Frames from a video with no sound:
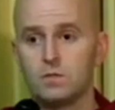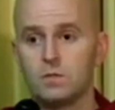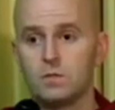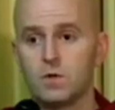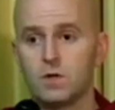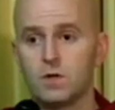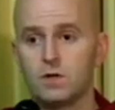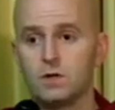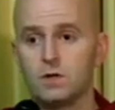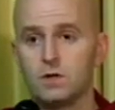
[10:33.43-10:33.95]

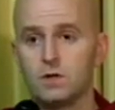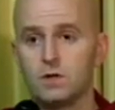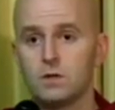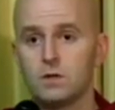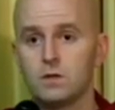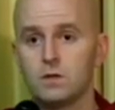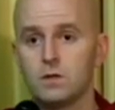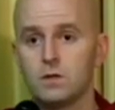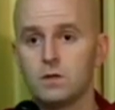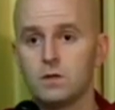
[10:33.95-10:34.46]
Right?
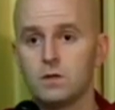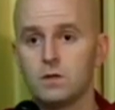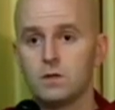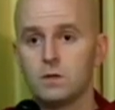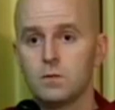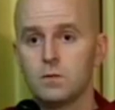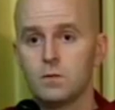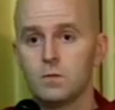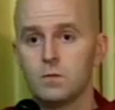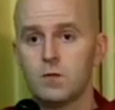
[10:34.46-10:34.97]

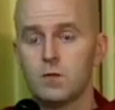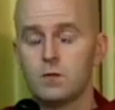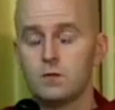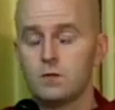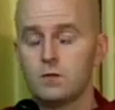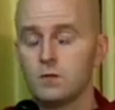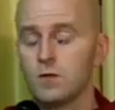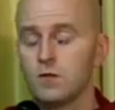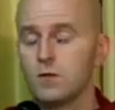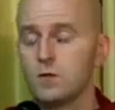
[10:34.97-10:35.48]
We don't
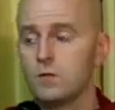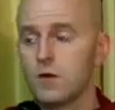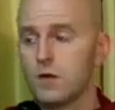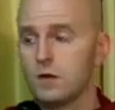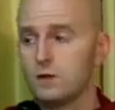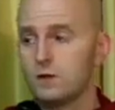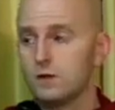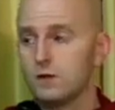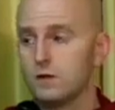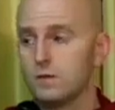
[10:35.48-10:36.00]
think
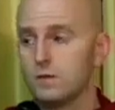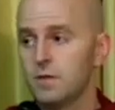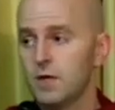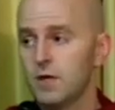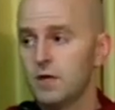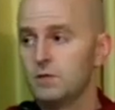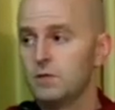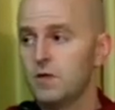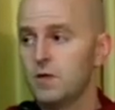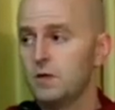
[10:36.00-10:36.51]
about
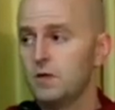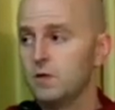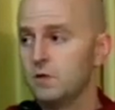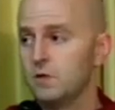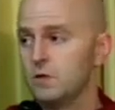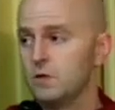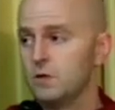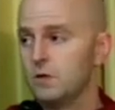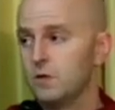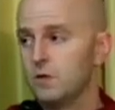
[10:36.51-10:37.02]
how
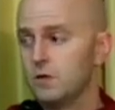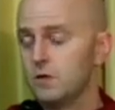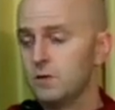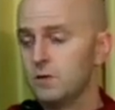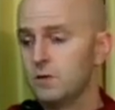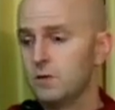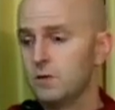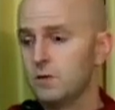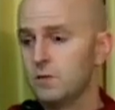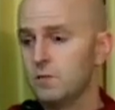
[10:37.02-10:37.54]
dangerous it
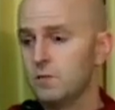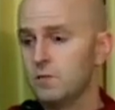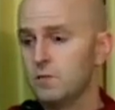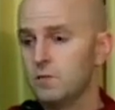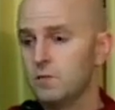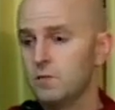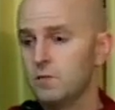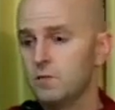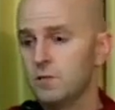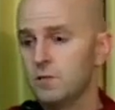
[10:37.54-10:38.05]
is
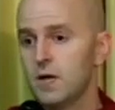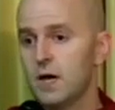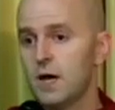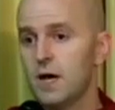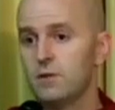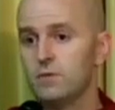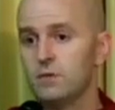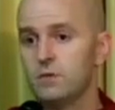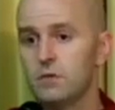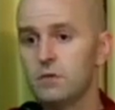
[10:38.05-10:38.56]
to
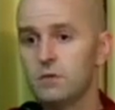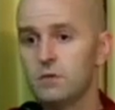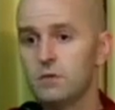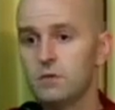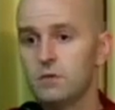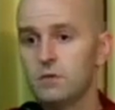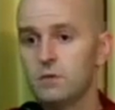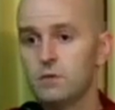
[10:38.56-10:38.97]
have these